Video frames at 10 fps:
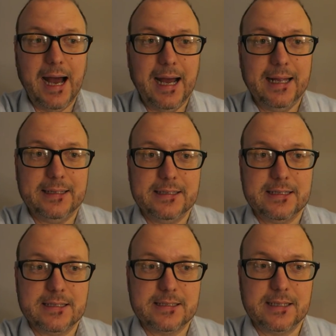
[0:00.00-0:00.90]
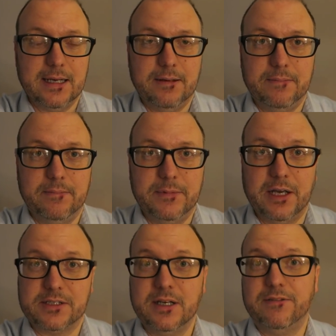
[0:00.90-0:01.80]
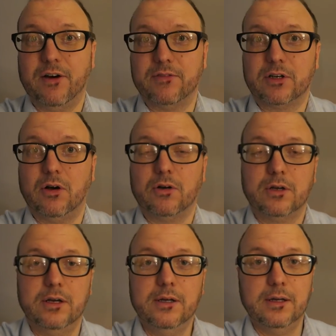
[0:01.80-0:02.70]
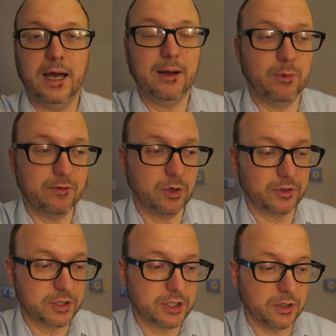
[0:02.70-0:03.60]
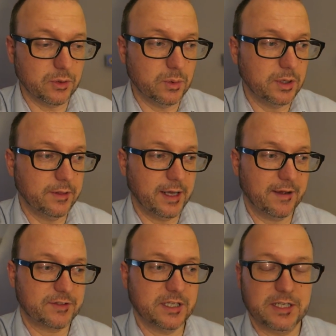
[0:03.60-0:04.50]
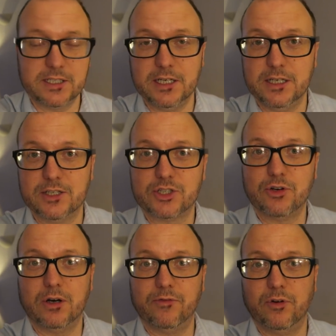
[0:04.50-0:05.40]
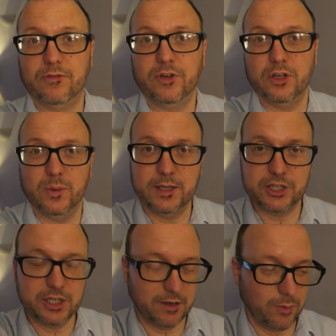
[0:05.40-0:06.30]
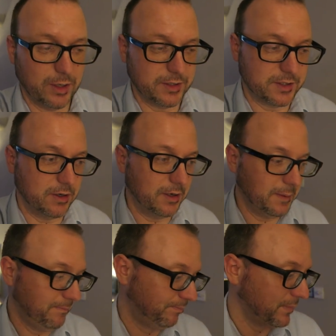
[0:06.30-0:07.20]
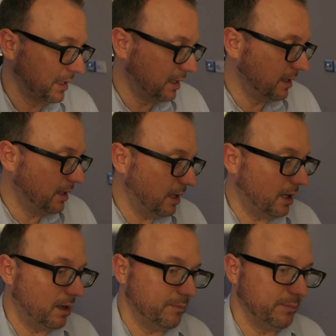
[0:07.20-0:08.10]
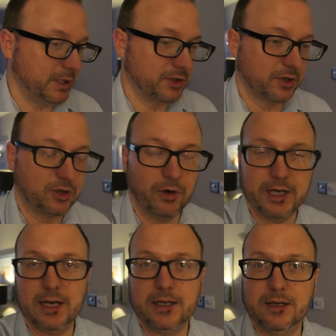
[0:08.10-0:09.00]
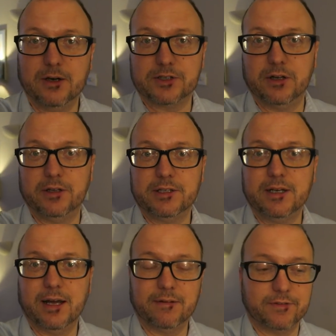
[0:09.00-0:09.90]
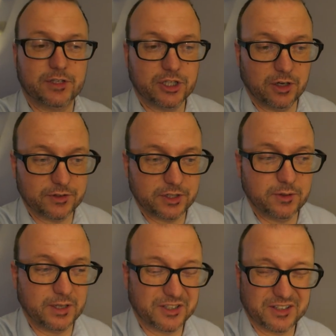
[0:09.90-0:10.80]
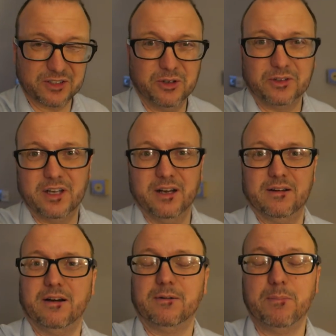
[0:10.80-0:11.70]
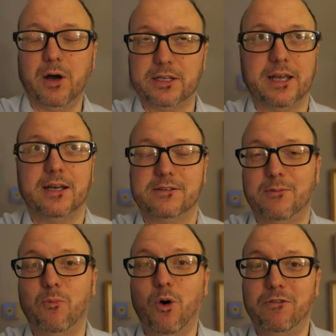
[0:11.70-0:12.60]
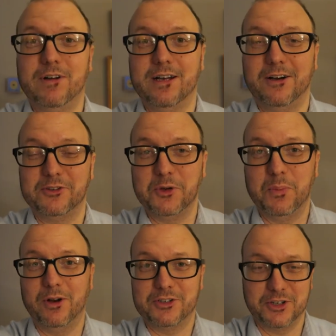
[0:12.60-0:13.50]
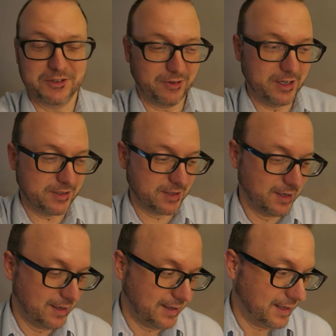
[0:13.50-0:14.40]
And yeah, it's nearly 5 o'clock. And we've got to do the FCC Strava review in the Shed of Wonder tonight. Because I got in late last night and didn't have the chance to do it because I had to cook dinner. My days, I'm waffling. I do apologise, friends.